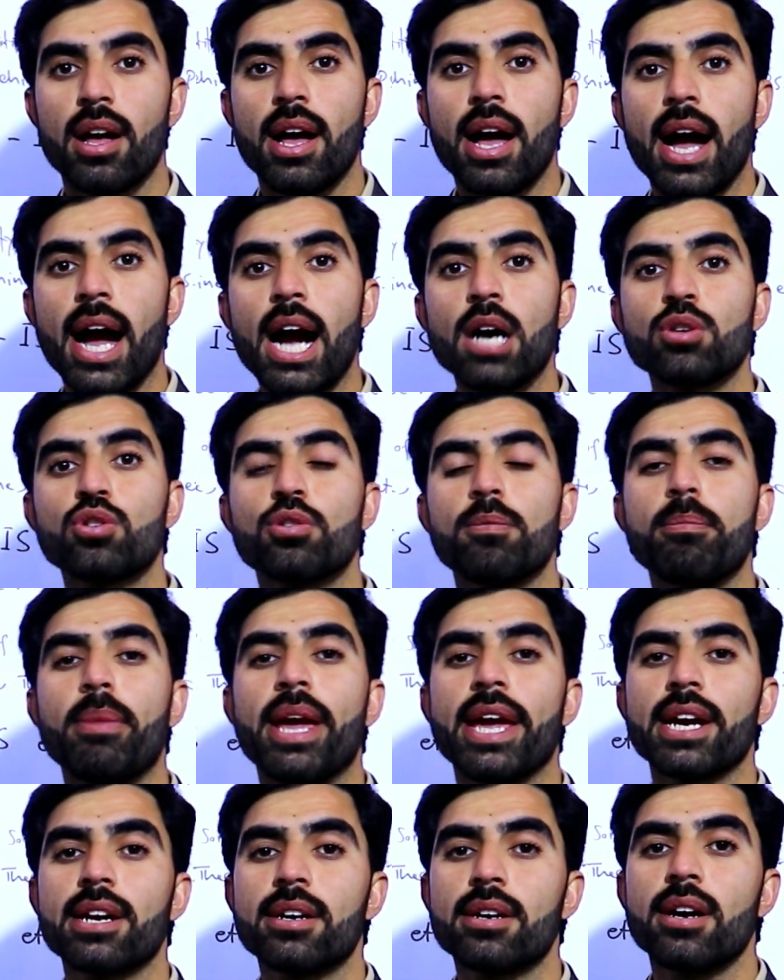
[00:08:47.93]
how to
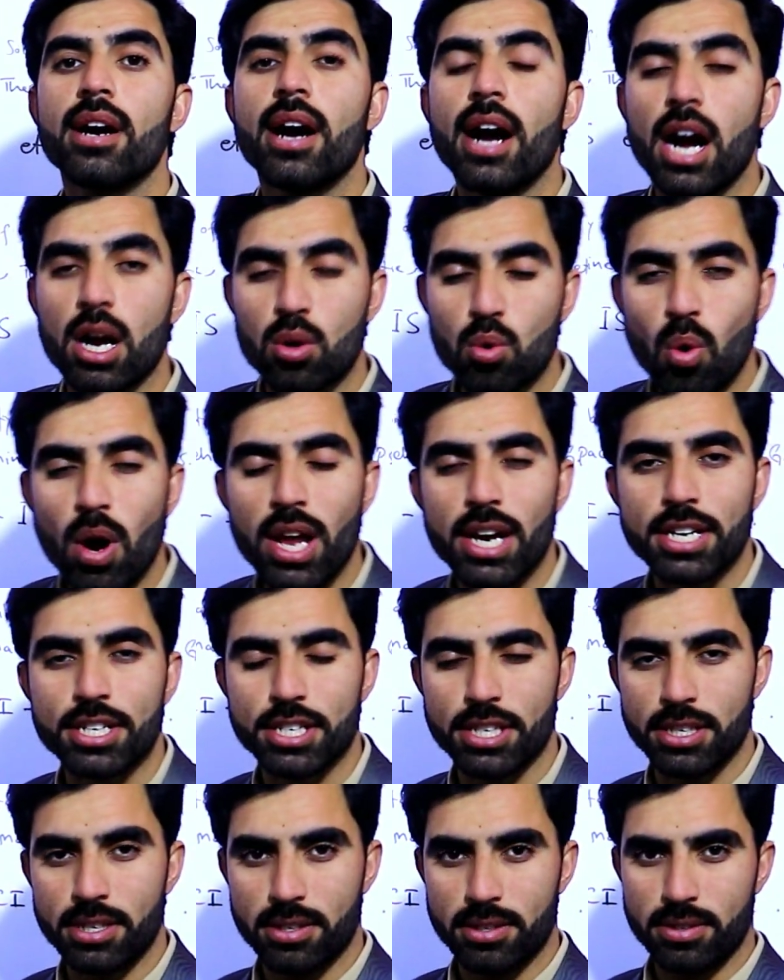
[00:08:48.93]
make a
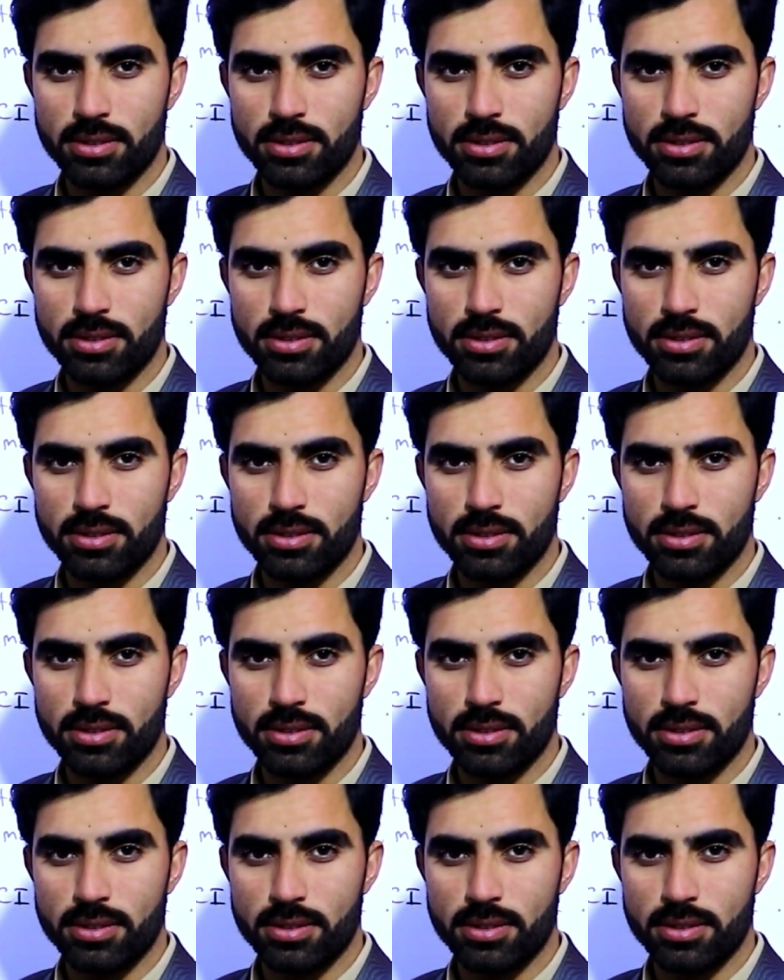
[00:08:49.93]
quality,